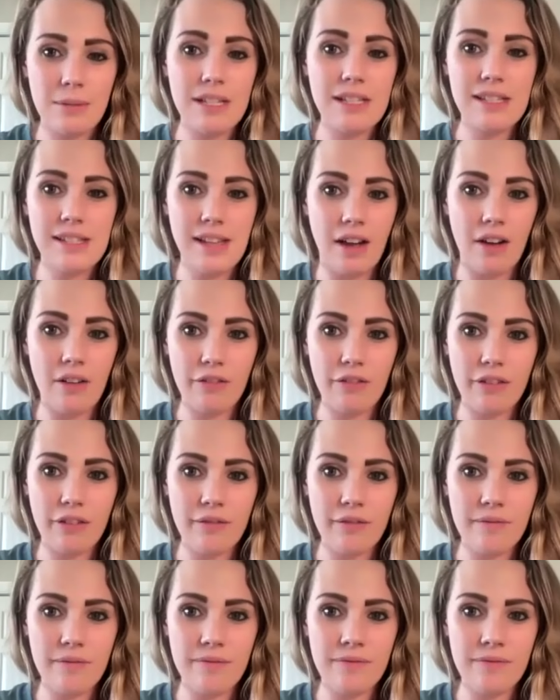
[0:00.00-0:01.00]
itself.
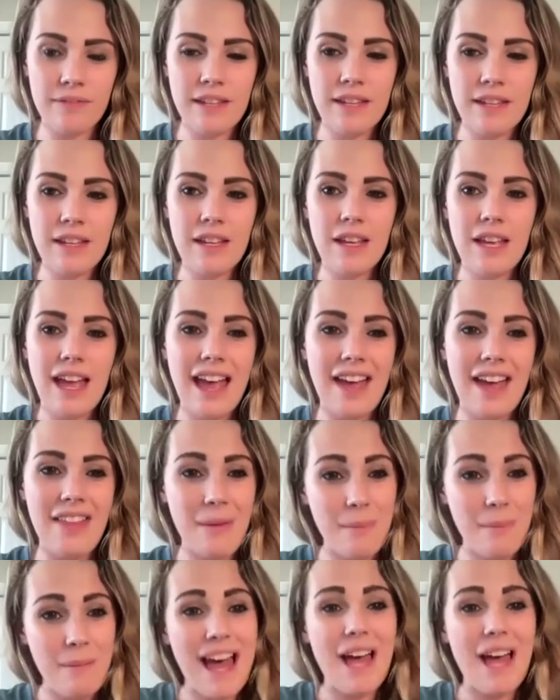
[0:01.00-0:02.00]
And the
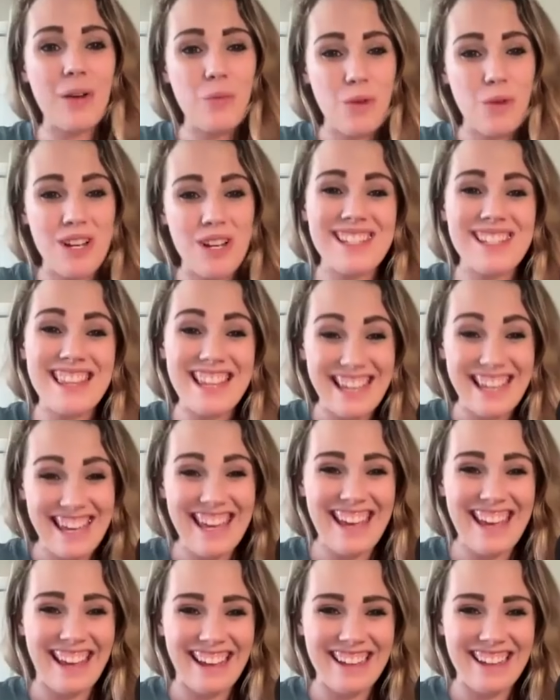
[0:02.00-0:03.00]
man was the
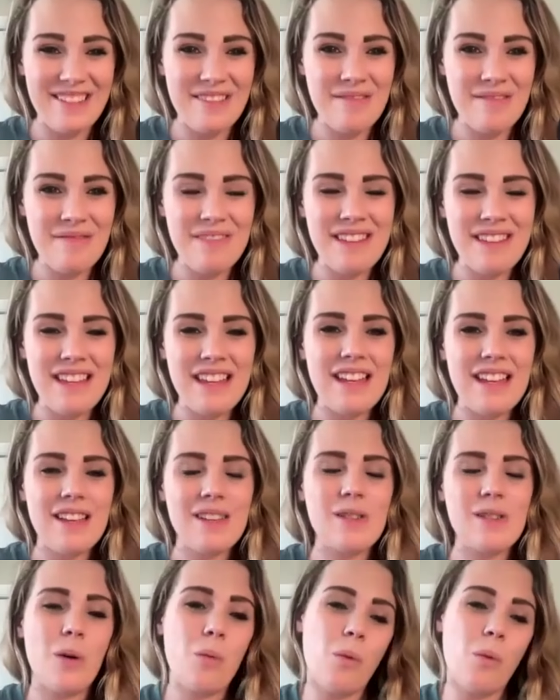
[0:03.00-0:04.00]
king.
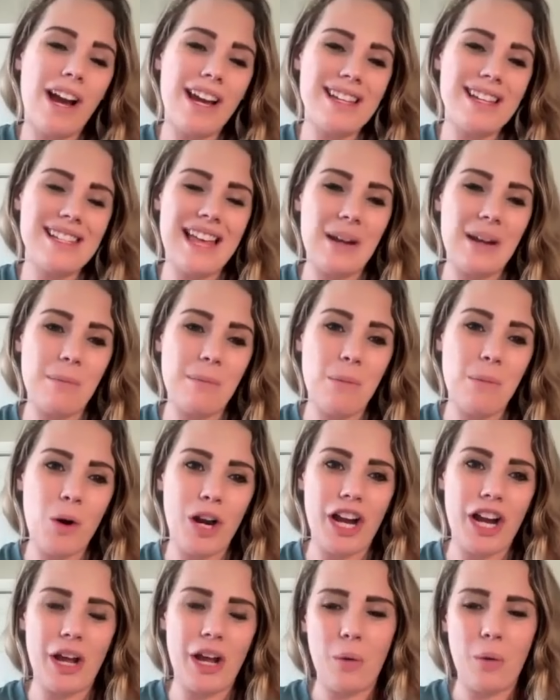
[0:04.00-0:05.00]
So, why is that
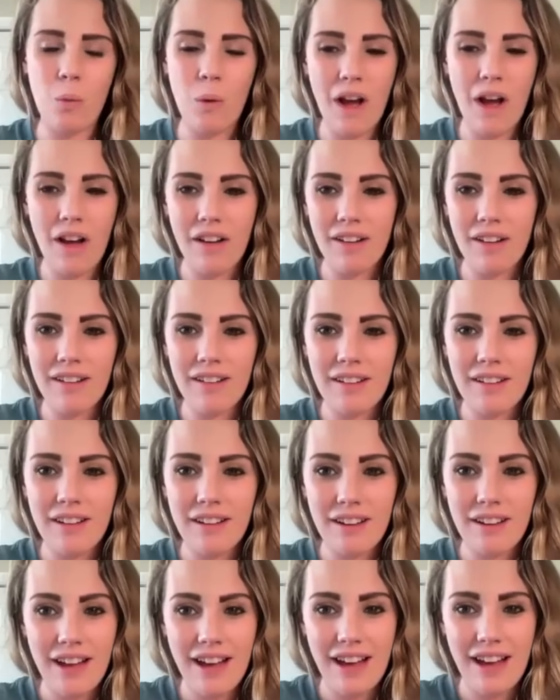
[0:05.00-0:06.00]
important? Well,
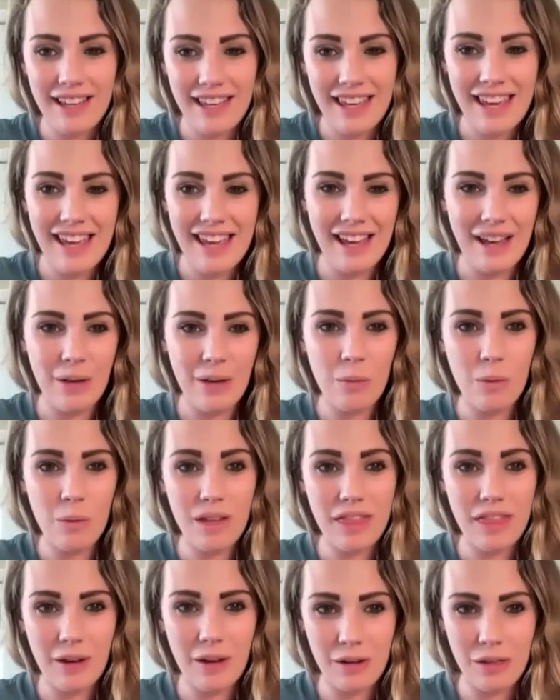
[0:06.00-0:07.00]
a king
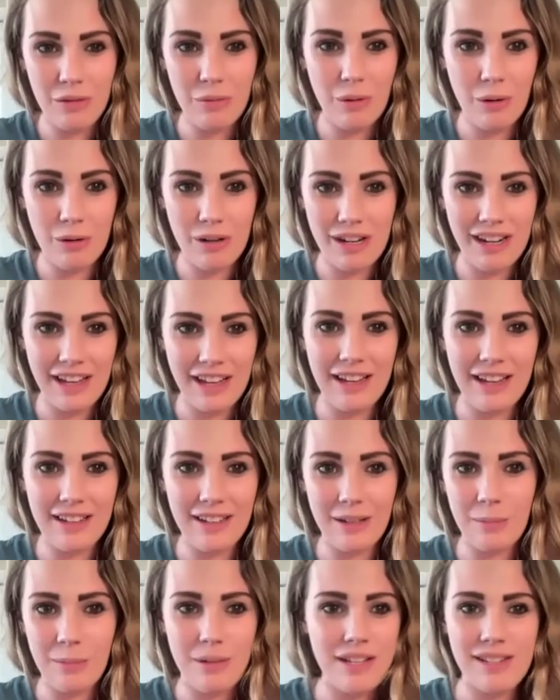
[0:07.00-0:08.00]
without a throne and a
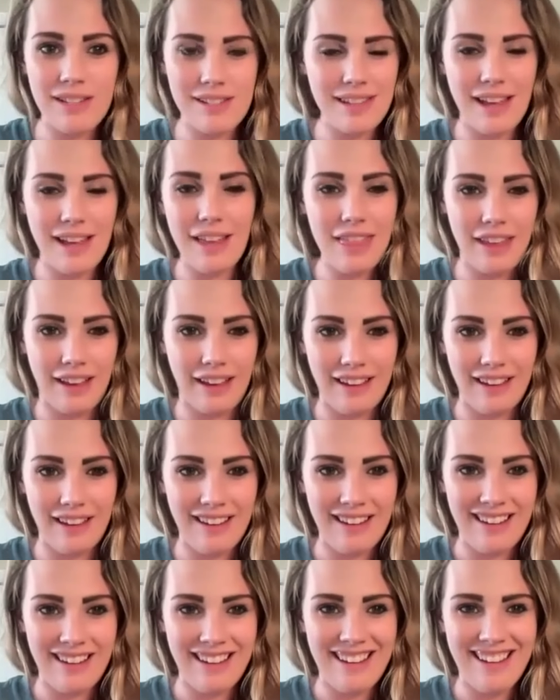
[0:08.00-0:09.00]
kingdom is nothing.
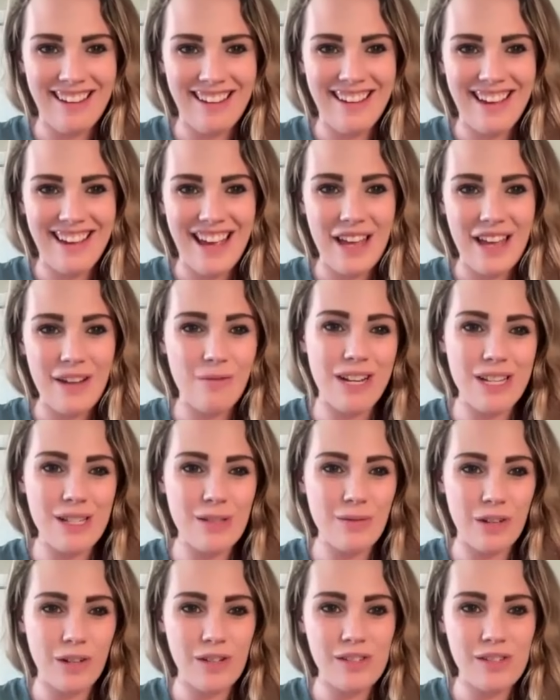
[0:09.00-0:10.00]
And vice
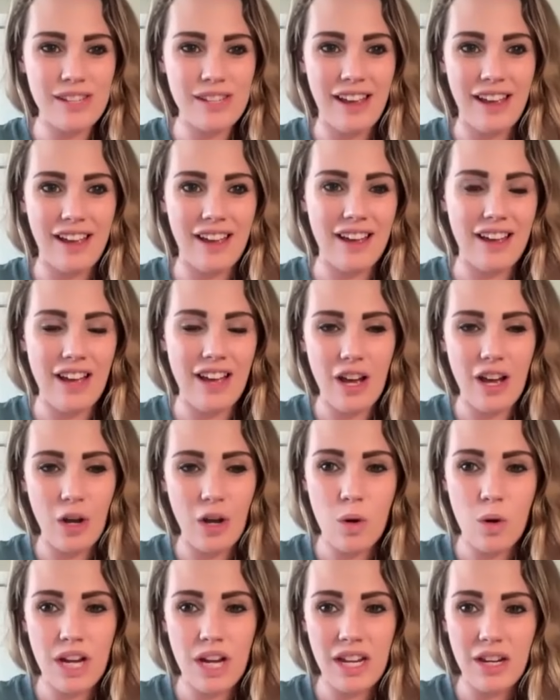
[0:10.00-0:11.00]
versa, a
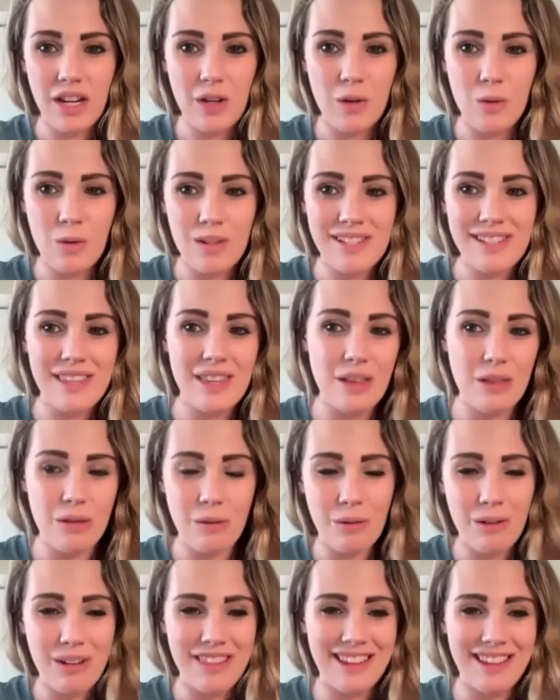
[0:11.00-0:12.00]
queen who is the
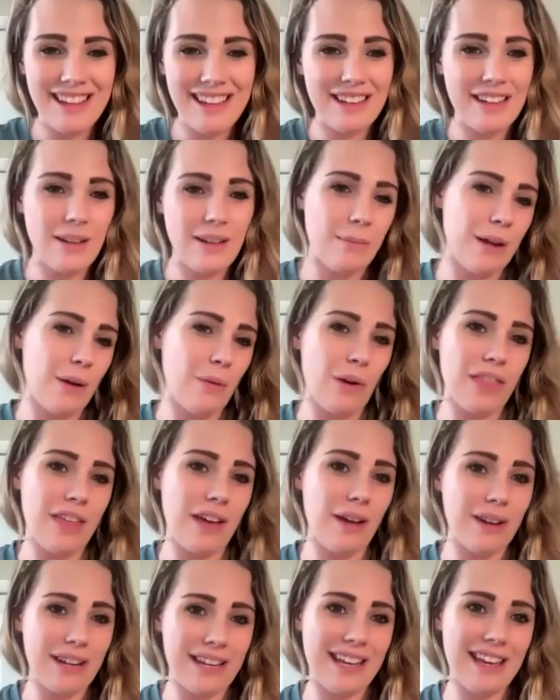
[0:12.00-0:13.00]
throne and the kingdom
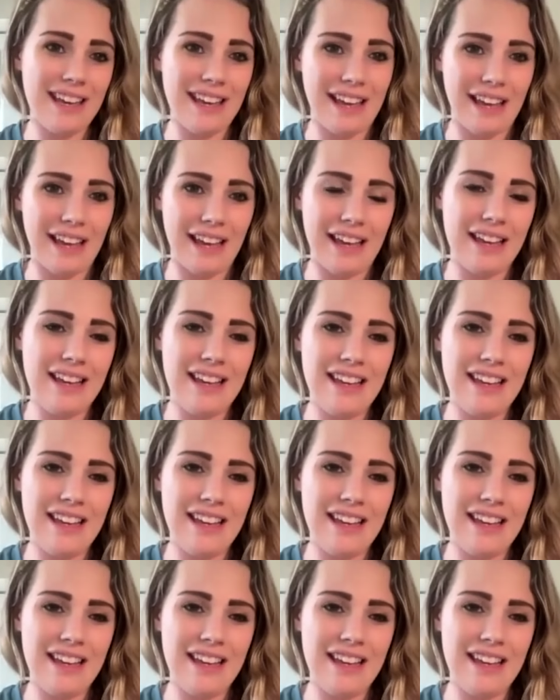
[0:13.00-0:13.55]
without a king,